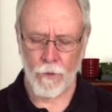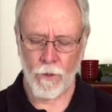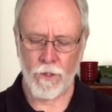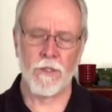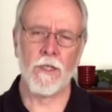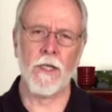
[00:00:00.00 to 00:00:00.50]

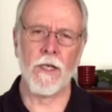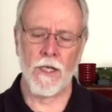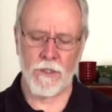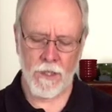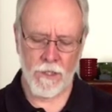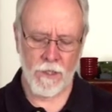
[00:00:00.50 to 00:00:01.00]
or sitting
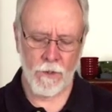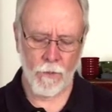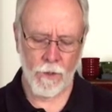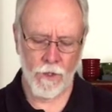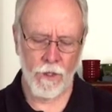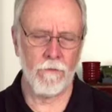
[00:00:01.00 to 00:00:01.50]
as I did
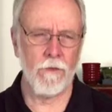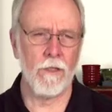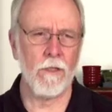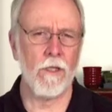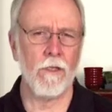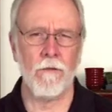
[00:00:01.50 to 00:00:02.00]
one
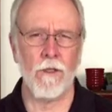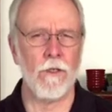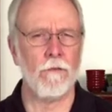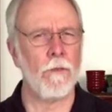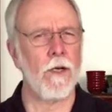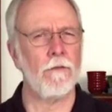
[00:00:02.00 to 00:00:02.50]
evening, the evening
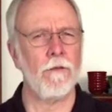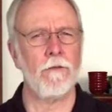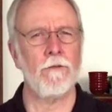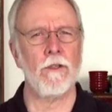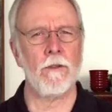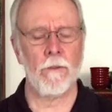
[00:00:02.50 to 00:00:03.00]
of my
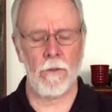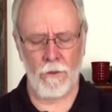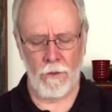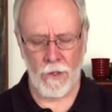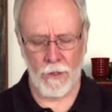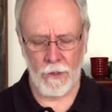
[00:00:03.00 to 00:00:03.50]
50th
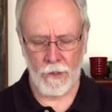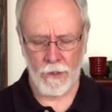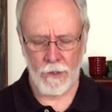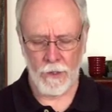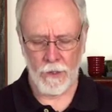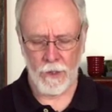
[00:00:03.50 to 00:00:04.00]
birthday,
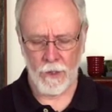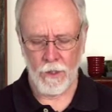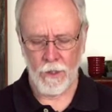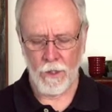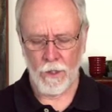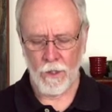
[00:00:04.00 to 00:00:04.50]

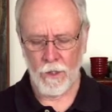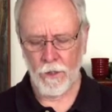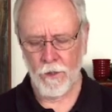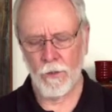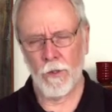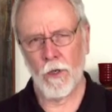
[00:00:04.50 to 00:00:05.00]

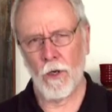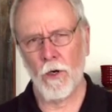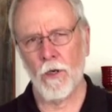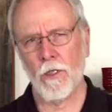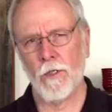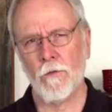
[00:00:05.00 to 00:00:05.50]
under an
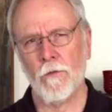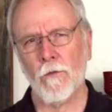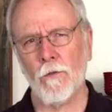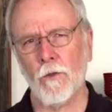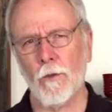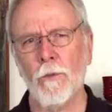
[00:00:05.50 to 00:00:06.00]
orange
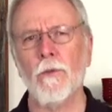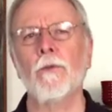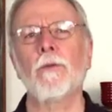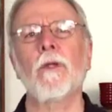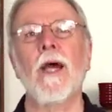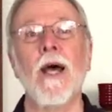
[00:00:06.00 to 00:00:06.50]
full
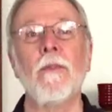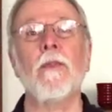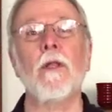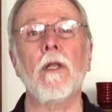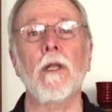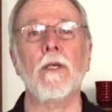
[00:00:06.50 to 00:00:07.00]
moon at
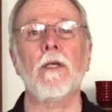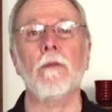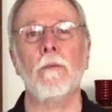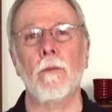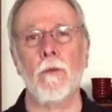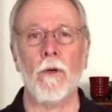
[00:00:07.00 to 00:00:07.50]
the
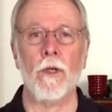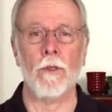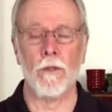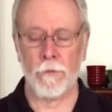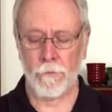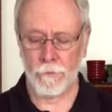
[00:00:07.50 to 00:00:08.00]
Lincoln Memorial.